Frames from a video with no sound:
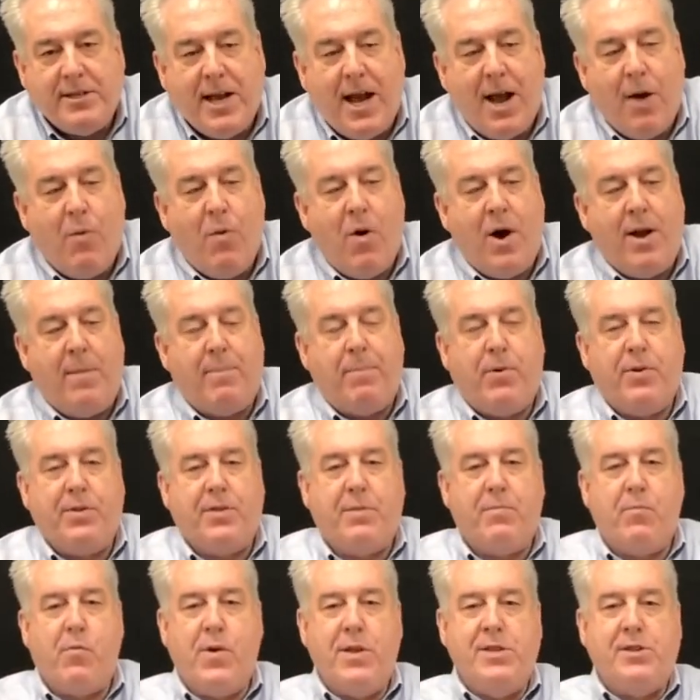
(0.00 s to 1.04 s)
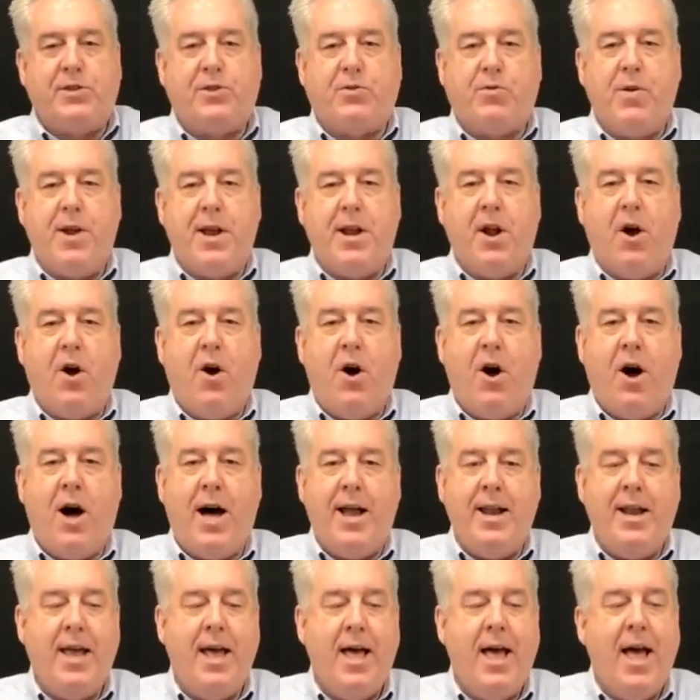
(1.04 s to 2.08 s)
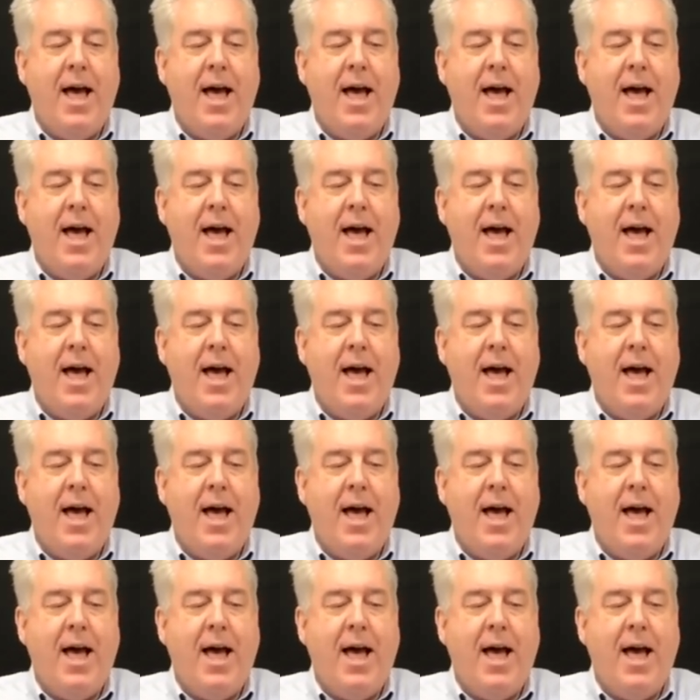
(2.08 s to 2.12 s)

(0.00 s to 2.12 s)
I want to put the windscreen on.